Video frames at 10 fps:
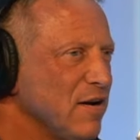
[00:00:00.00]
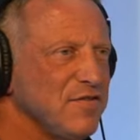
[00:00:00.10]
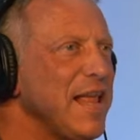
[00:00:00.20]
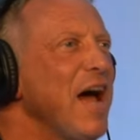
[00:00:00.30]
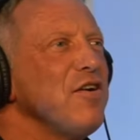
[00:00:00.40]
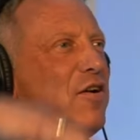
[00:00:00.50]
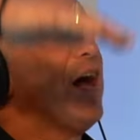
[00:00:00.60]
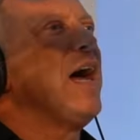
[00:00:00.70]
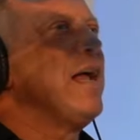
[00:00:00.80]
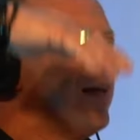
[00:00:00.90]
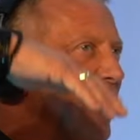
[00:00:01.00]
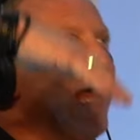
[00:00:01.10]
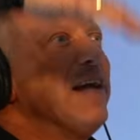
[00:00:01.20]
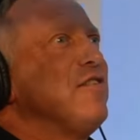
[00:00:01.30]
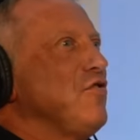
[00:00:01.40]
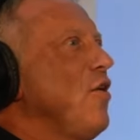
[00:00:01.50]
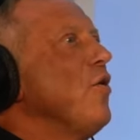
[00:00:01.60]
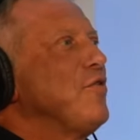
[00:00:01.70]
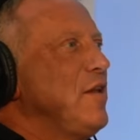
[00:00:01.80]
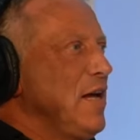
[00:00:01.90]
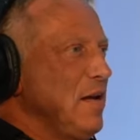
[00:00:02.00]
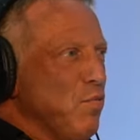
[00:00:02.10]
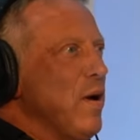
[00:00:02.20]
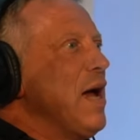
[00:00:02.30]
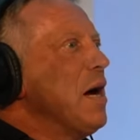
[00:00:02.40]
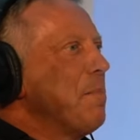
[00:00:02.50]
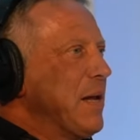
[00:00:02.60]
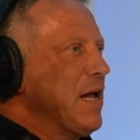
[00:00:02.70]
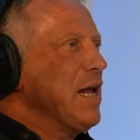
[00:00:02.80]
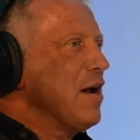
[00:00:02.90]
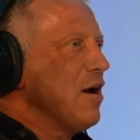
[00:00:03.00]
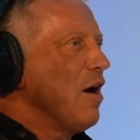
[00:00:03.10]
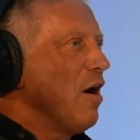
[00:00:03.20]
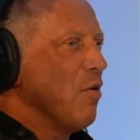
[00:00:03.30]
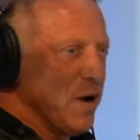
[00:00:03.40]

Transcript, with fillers: because now you're not exalted way up here yeah.